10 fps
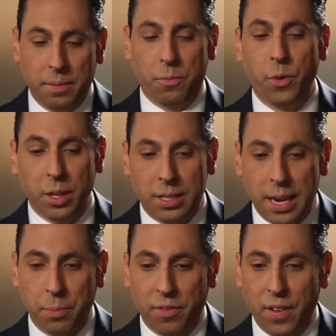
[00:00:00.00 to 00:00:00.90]
real
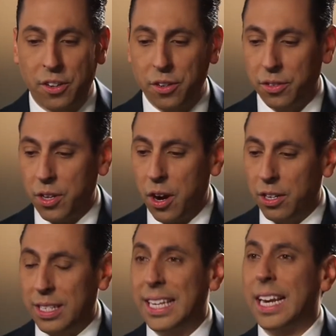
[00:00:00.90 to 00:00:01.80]
estate professionals
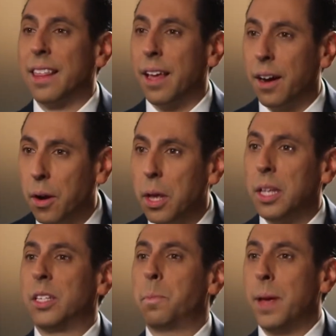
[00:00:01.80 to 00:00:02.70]
are sitting there
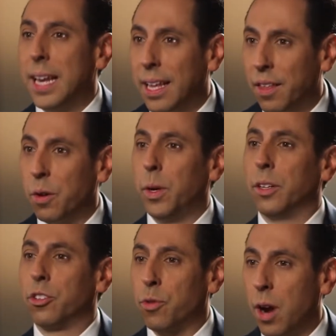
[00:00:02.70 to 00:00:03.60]
spinning their
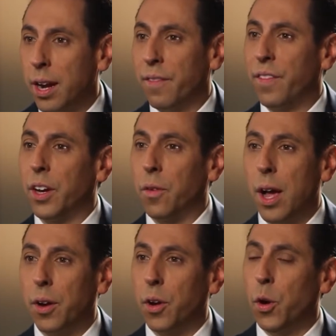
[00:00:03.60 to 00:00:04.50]
wheels, trying to figure
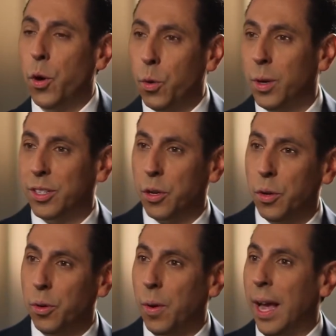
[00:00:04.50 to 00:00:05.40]
out who is
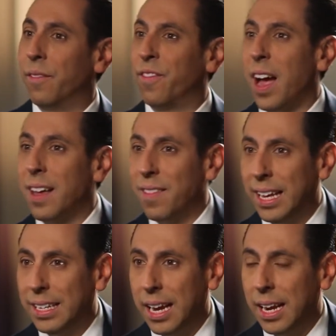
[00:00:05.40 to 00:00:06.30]
who and find
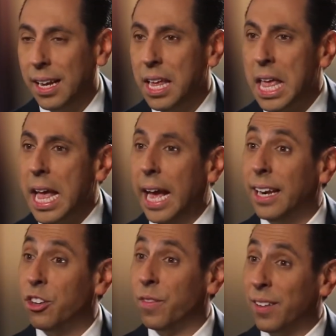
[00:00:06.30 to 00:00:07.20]
that data.
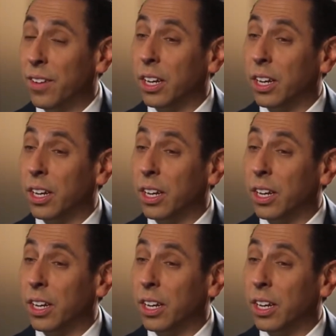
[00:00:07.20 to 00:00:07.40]
And you've even